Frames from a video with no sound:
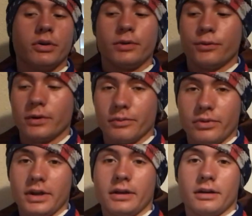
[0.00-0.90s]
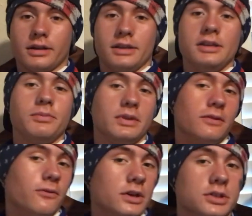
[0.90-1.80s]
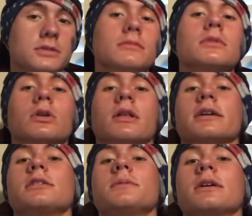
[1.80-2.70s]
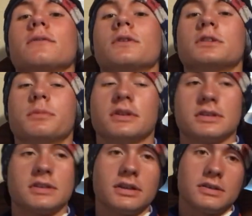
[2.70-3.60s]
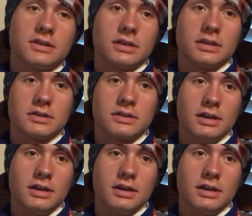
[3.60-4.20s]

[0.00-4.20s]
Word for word: But we weren't planning on keeping the fish, or like keeping any fish. But since it's